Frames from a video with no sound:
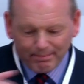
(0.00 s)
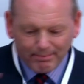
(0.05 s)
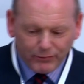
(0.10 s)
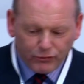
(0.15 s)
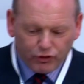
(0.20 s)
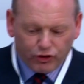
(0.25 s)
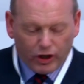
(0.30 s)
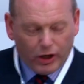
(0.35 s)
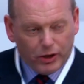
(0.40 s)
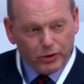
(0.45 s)

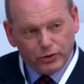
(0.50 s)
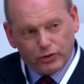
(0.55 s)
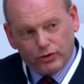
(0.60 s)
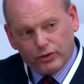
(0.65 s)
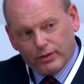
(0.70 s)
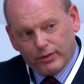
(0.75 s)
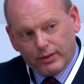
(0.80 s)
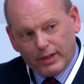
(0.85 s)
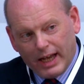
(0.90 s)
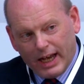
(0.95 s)
shows
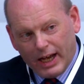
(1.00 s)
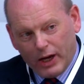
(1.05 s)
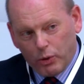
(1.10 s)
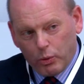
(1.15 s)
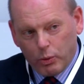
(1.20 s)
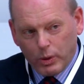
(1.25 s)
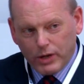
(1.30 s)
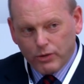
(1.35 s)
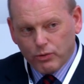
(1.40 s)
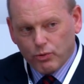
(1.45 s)
how
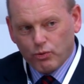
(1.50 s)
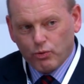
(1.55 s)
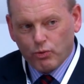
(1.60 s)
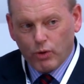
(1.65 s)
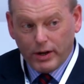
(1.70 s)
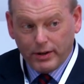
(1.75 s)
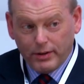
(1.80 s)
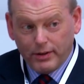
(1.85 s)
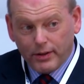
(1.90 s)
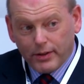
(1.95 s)
we
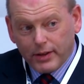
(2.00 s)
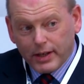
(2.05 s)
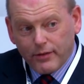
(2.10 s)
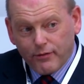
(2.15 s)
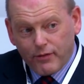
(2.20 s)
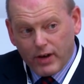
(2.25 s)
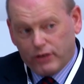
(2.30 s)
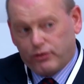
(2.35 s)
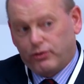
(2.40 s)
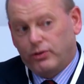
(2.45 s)
run the
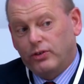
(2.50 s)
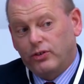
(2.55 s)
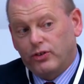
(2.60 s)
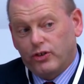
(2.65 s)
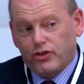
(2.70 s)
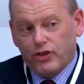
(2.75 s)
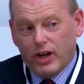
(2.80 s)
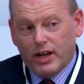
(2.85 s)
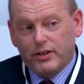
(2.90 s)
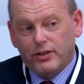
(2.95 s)
veterans
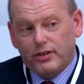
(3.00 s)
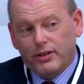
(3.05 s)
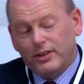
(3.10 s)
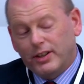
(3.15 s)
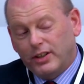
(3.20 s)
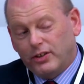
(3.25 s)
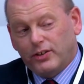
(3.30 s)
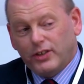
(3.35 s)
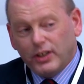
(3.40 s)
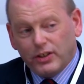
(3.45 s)
agenda, and
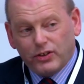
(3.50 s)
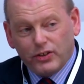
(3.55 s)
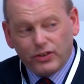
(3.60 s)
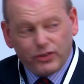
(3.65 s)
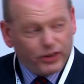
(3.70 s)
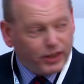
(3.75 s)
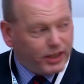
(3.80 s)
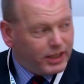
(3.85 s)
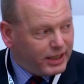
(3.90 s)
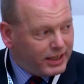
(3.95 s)
this is
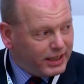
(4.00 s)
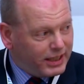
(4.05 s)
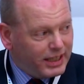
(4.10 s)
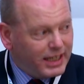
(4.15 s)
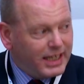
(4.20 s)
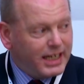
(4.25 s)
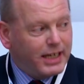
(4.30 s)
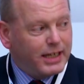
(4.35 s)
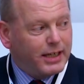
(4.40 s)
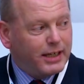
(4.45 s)
the
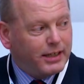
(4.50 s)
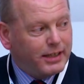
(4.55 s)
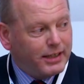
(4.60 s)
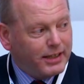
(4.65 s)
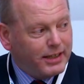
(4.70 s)
clear